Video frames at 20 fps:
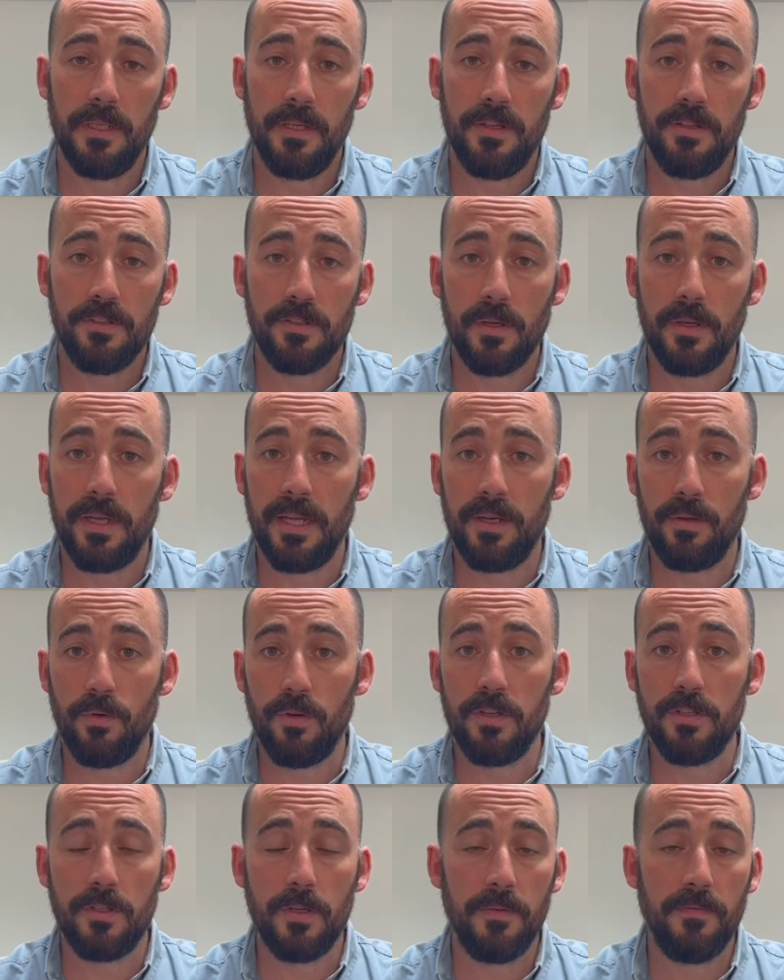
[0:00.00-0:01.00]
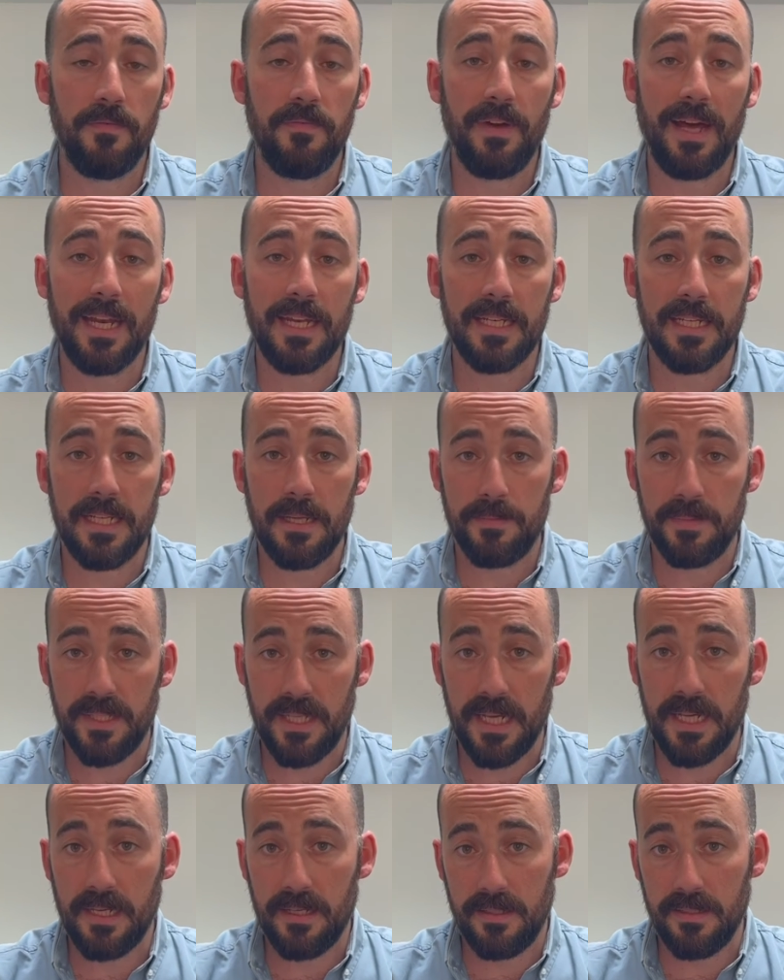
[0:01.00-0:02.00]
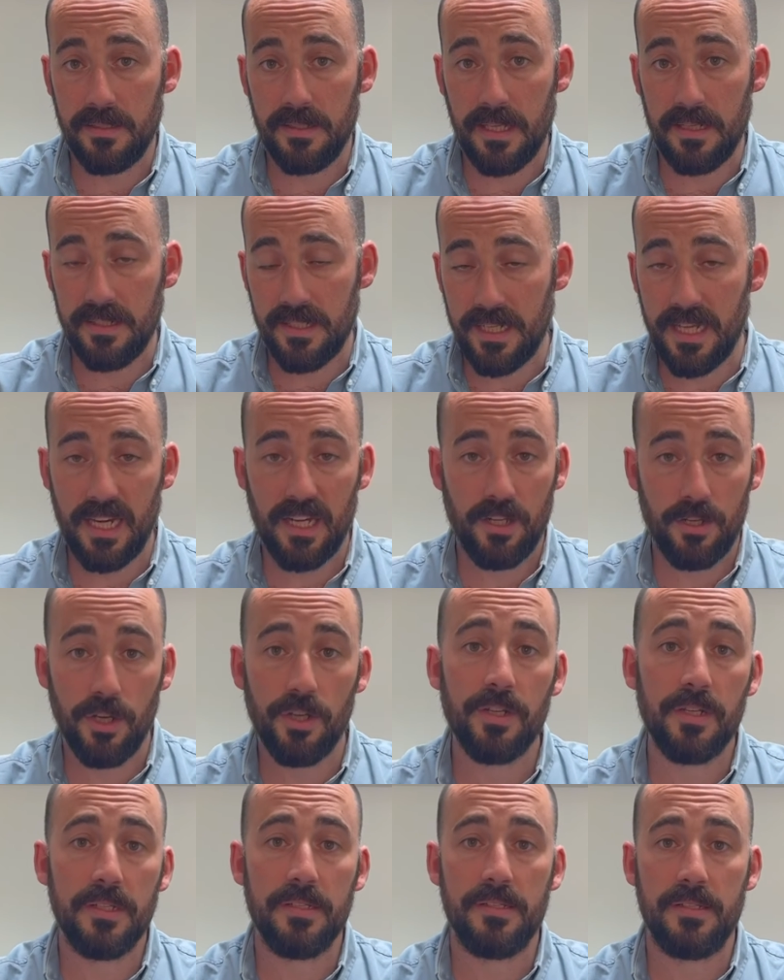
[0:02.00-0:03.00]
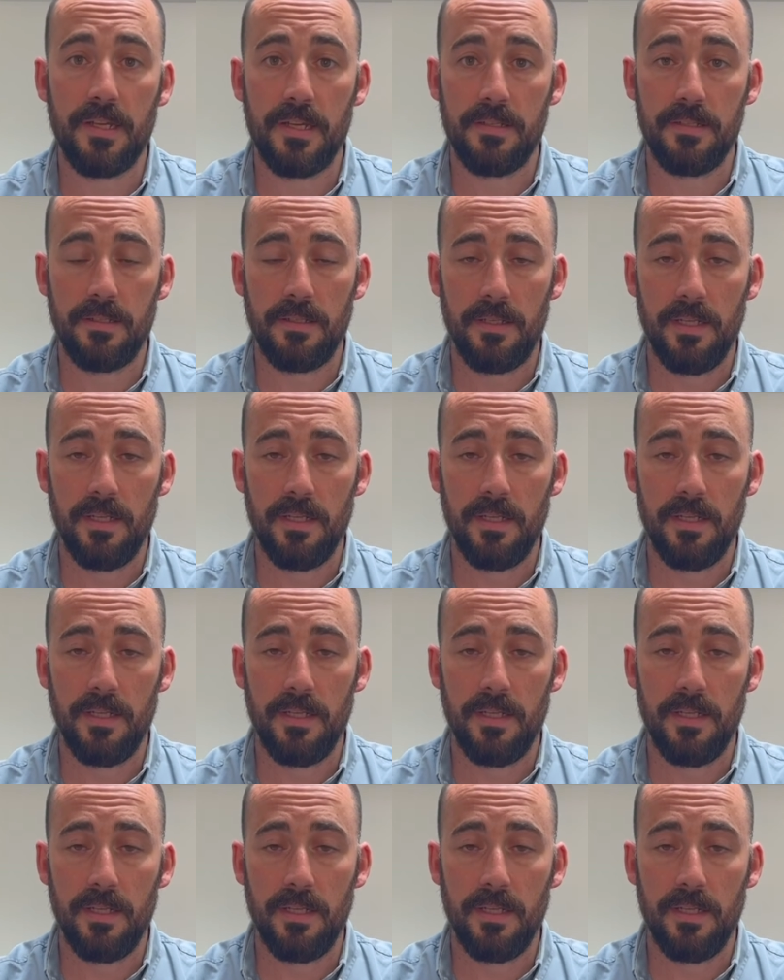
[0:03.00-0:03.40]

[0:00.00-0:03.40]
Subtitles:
So in order to validly obtain consent, to get a good consent,